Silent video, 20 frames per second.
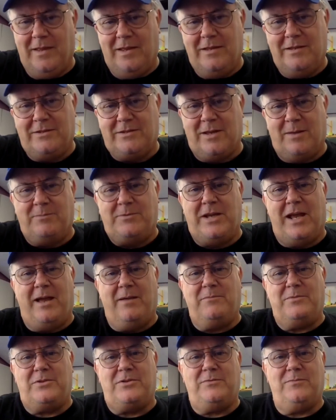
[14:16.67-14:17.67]

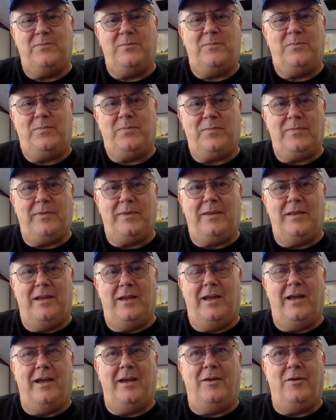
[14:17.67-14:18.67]
sometimes
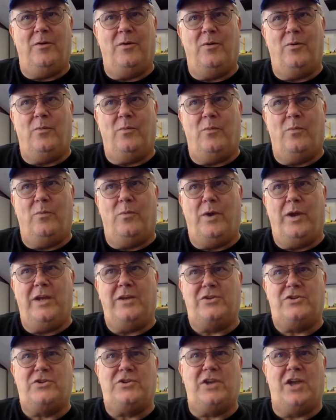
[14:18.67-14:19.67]
we
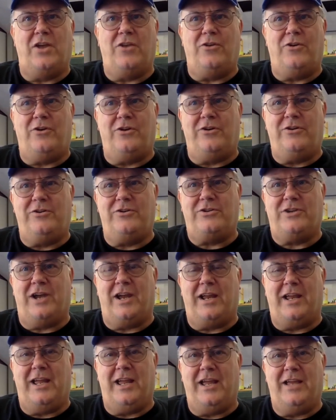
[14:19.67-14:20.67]
as Southerners,
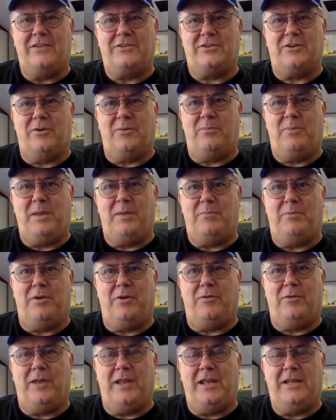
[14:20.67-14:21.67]
I guess, or people
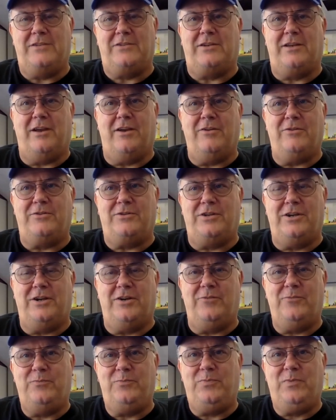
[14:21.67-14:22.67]
on the East Coast
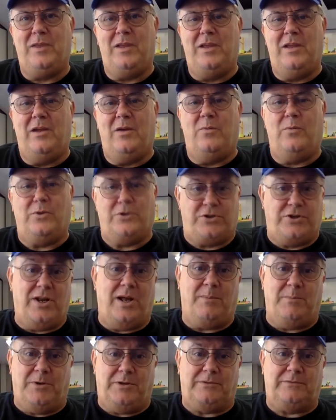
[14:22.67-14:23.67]
here, we're
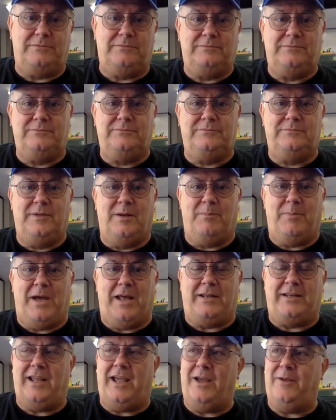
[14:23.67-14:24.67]
stubborn
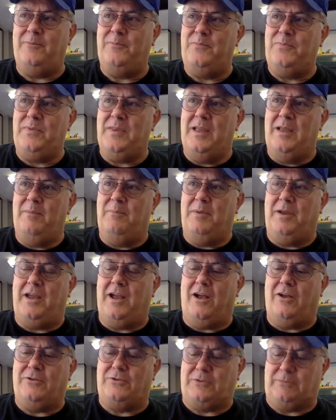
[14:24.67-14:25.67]
about that
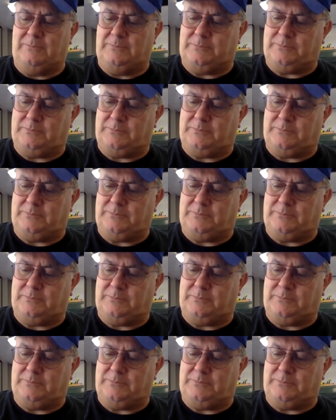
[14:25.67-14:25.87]
because,